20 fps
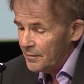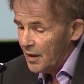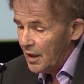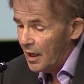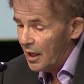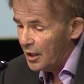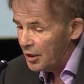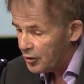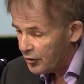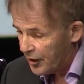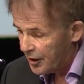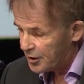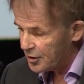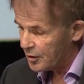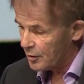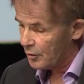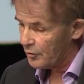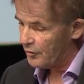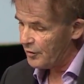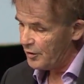a
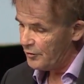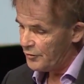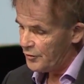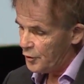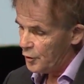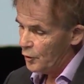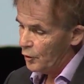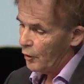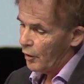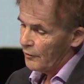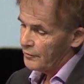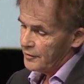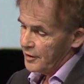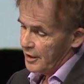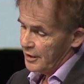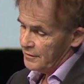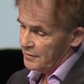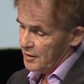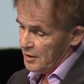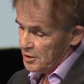critical review of
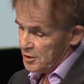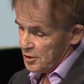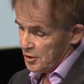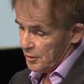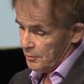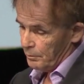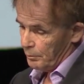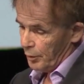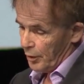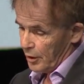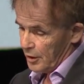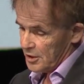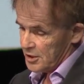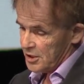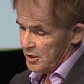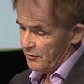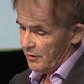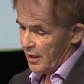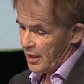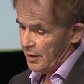their teacher
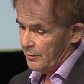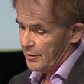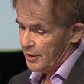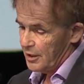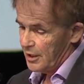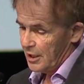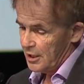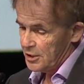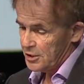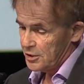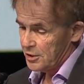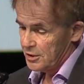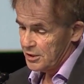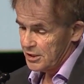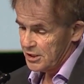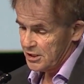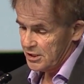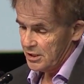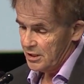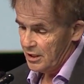policy
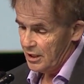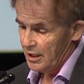recommendations